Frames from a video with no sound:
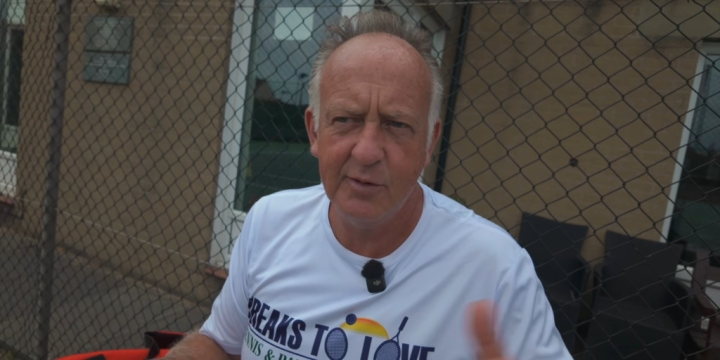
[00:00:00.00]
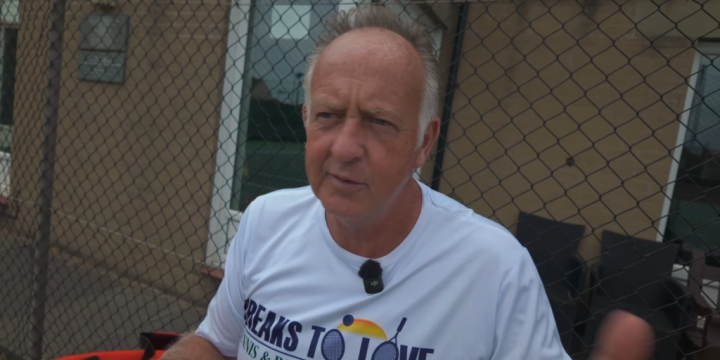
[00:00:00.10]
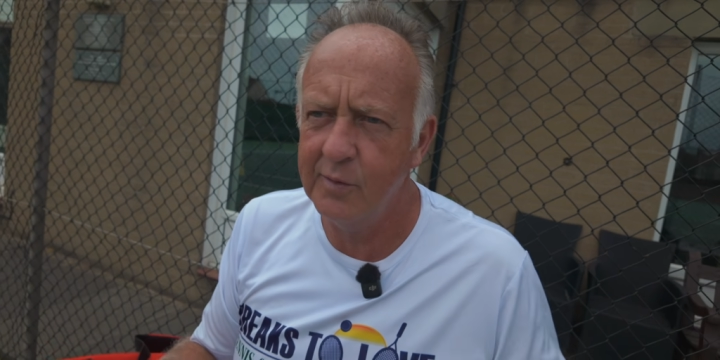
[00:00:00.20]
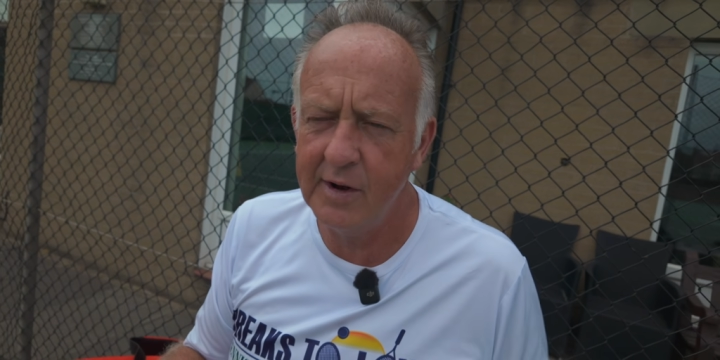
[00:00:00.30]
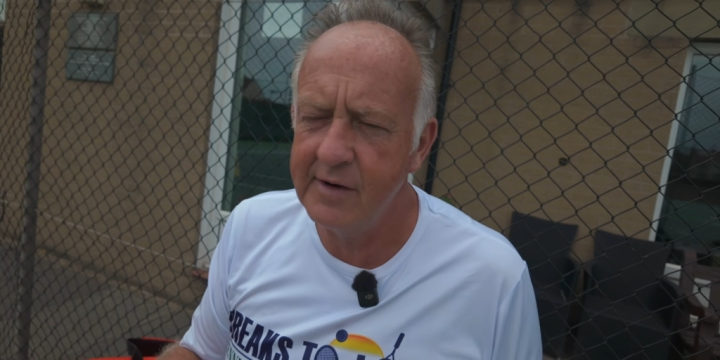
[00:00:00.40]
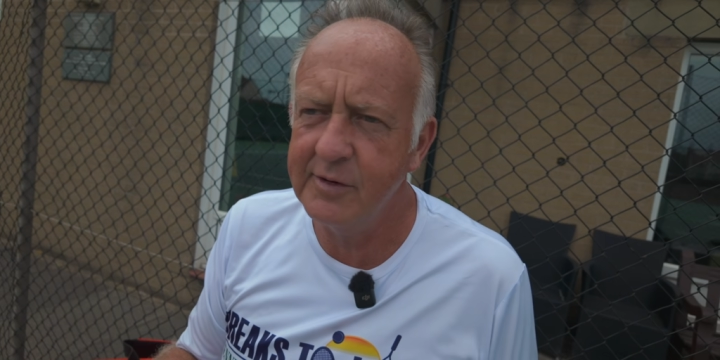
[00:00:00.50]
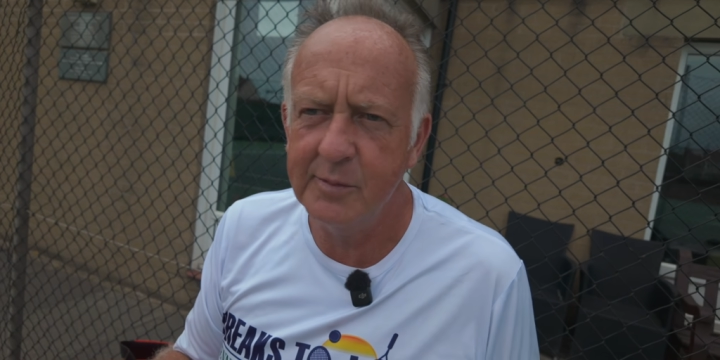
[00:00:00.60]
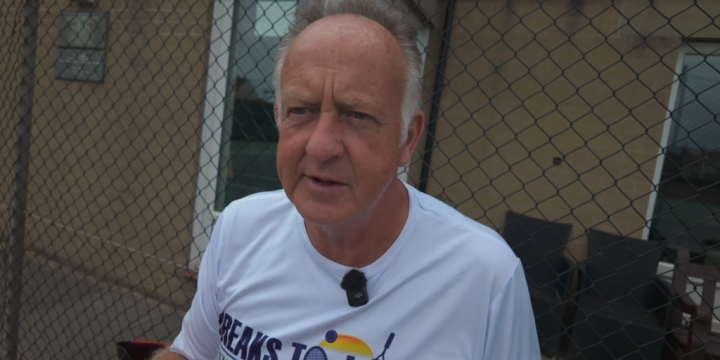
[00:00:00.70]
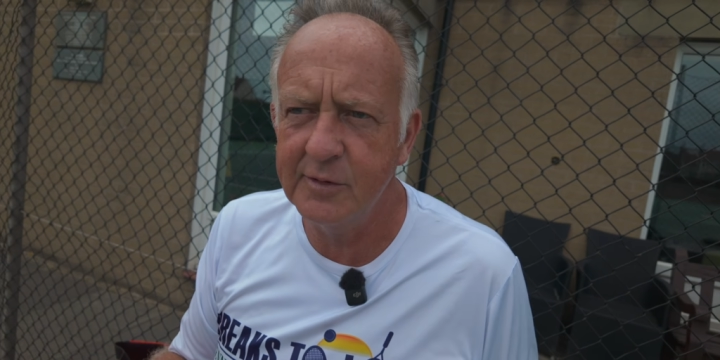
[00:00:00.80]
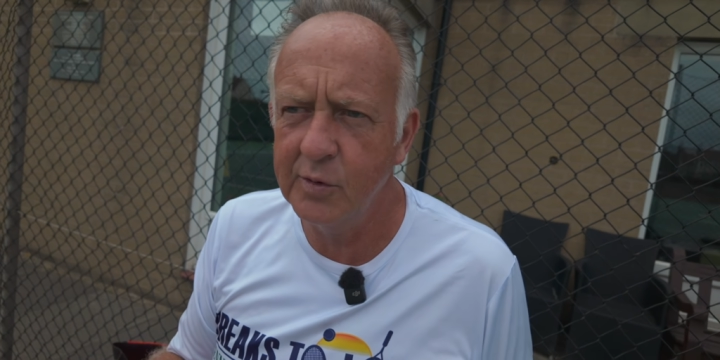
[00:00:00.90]
wherever it would
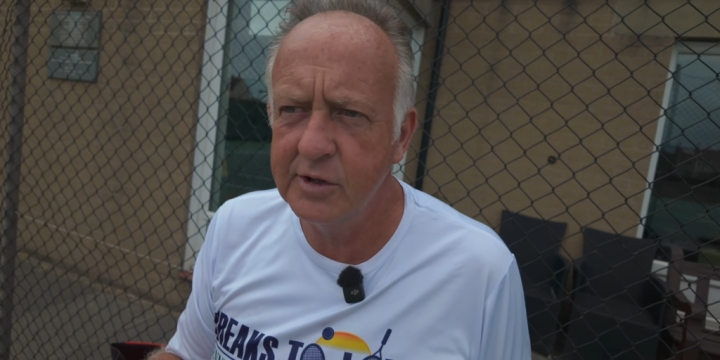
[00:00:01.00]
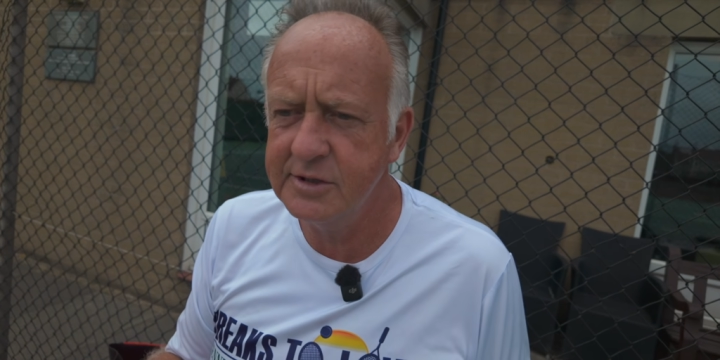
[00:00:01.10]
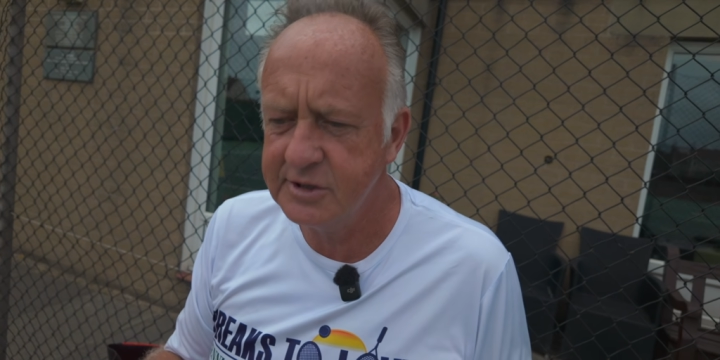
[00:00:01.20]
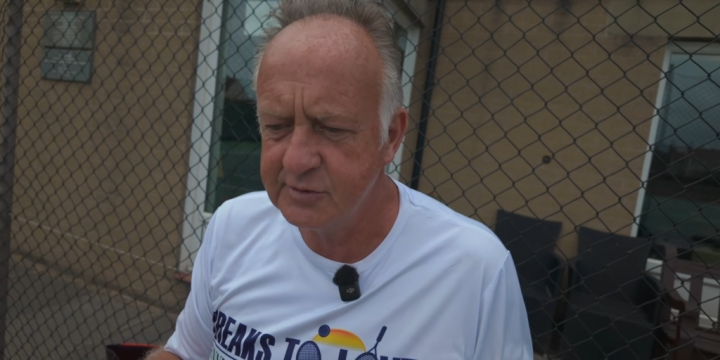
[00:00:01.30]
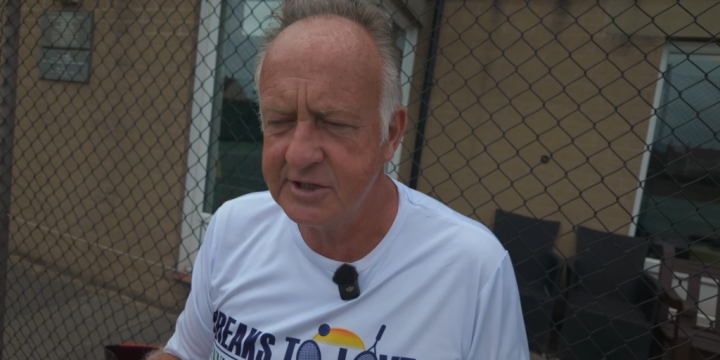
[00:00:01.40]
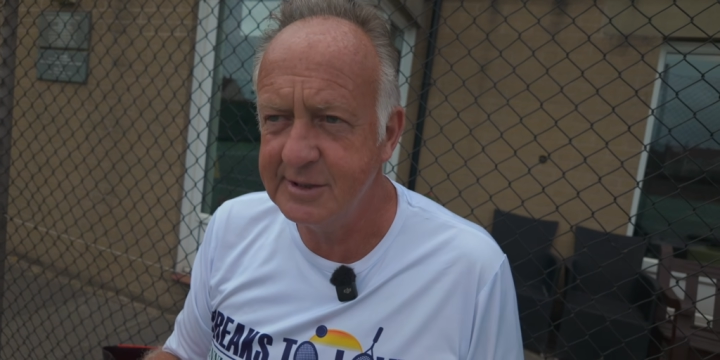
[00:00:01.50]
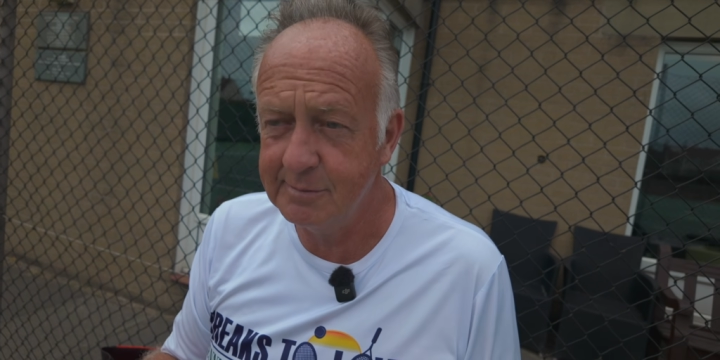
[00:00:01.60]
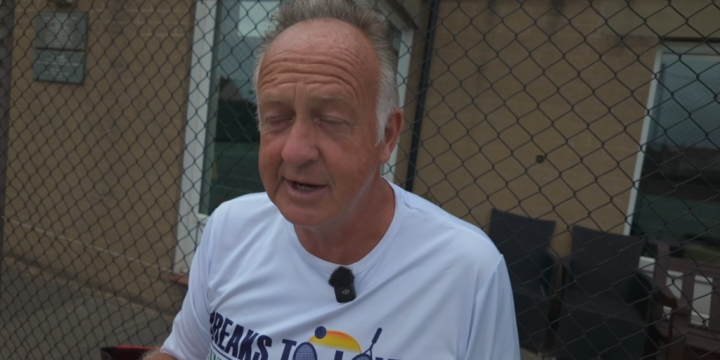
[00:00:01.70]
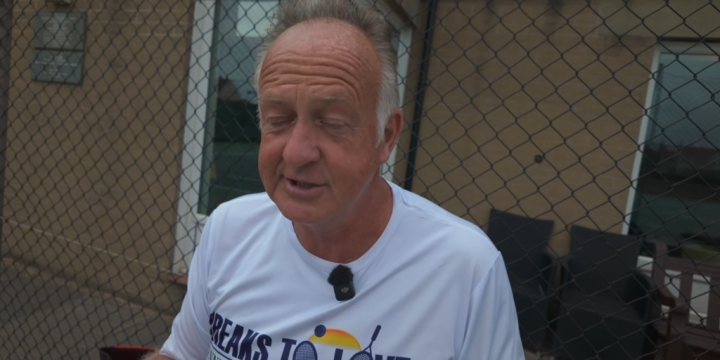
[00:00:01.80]
be in the world to actually play,